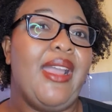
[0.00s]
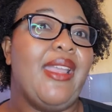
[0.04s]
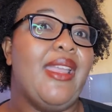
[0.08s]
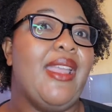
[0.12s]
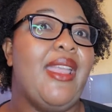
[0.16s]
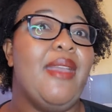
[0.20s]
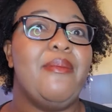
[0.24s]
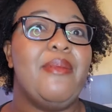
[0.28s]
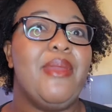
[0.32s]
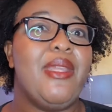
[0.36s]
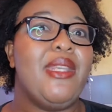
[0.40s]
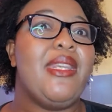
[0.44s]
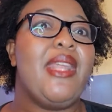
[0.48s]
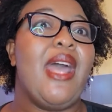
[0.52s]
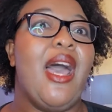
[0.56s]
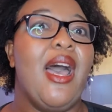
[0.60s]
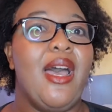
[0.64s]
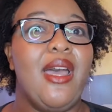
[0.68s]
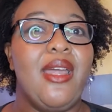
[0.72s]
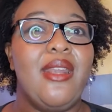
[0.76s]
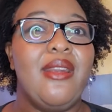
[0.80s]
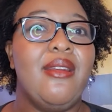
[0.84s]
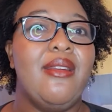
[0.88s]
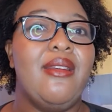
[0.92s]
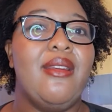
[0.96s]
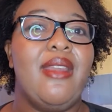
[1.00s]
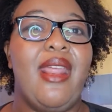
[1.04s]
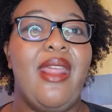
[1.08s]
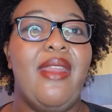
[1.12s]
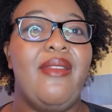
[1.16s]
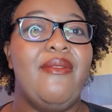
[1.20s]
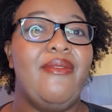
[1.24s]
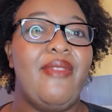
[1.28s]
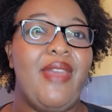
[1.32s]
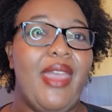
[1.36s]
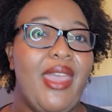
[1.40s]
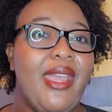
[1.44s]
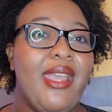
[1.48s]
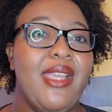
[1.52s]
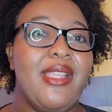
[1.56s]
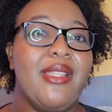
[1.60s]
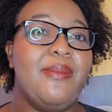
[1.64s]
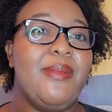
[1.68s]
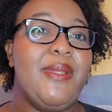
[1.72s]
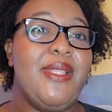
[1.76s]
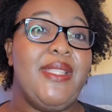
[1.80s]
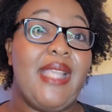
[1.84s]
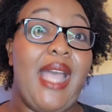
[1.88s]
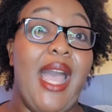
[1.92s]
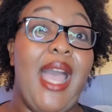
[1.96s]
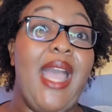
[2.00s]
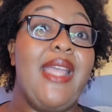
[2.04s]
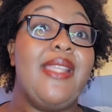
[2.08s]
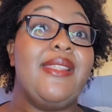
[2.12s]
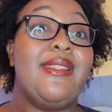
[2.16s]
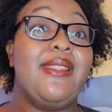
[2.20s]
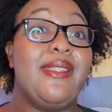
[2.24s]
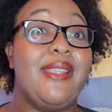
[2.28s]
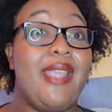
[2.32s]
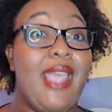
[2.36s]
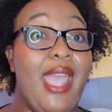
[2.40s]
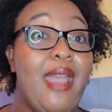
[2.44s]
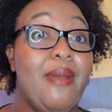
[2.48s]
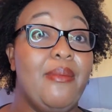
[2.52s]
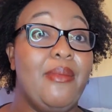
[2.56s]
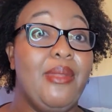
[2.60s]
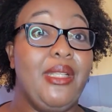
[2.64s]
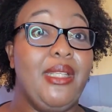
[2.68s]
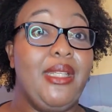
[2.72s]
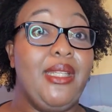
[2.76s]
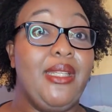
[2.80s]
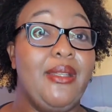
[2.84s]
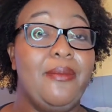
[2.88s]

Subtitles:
can be done in Vegas besides gambling.